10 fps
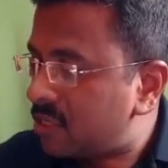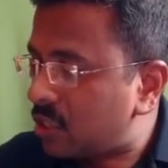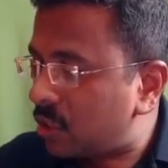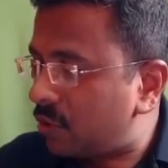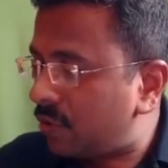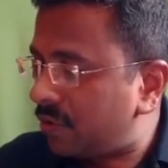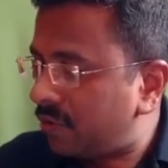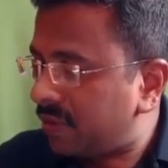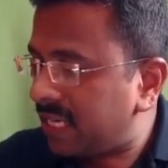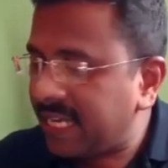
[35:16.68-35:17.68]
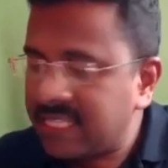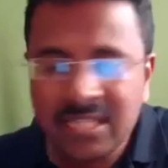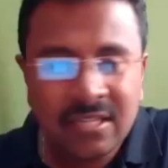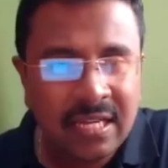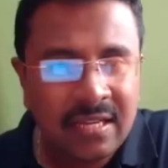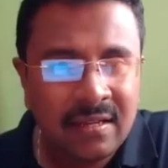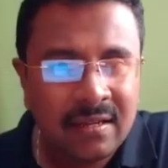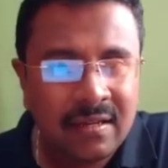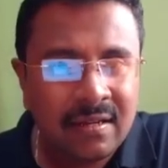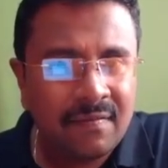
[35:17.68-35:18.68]
So the next thing,
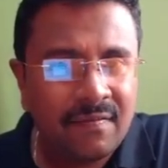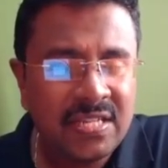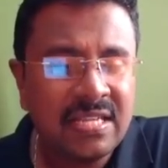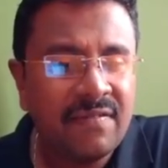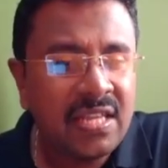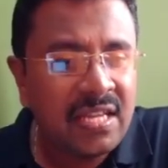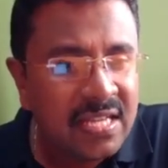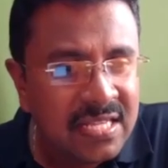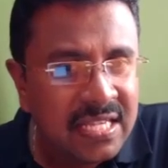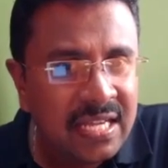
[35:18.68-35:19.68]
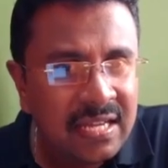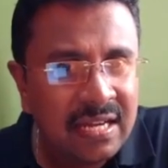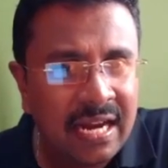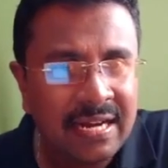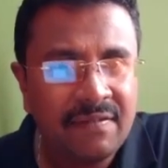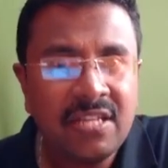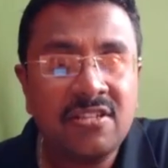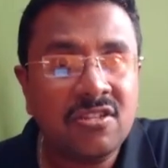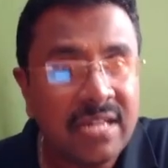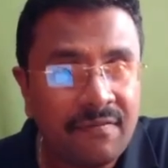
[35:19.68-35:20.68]
which is a very easy and a very
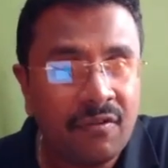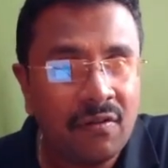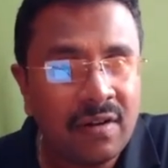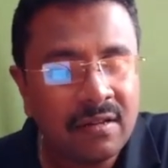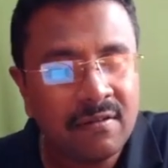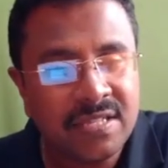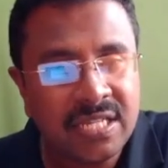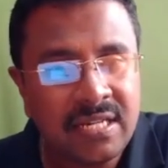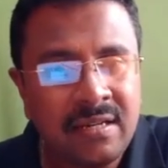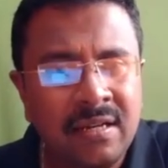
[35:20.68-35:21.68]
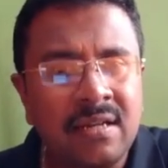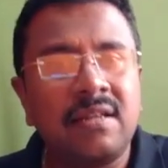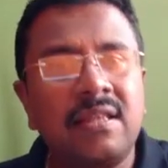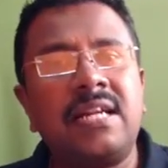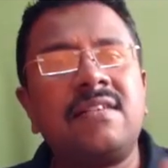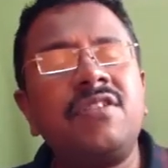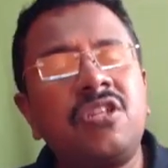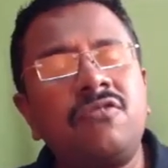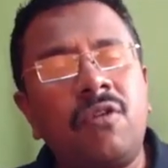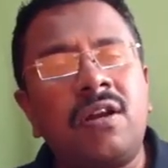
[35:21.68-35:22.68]
straightforward question, that is
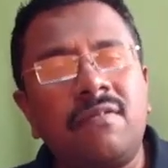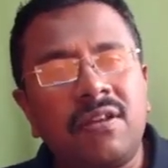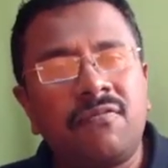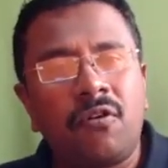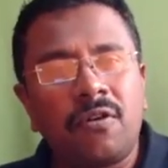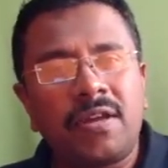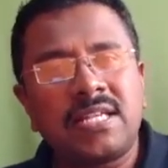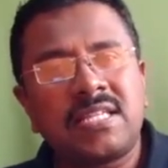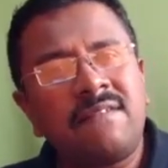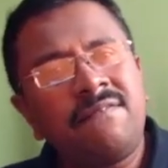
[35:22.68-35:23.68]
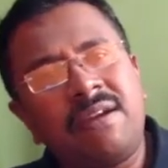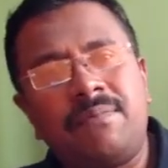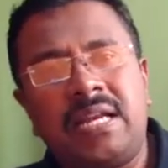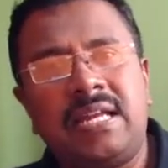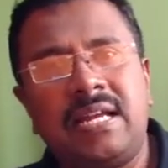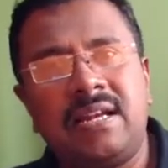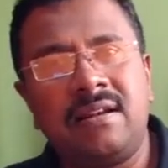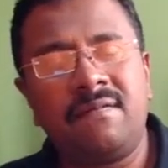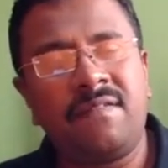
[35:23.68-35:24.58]
which one of the following is the familial?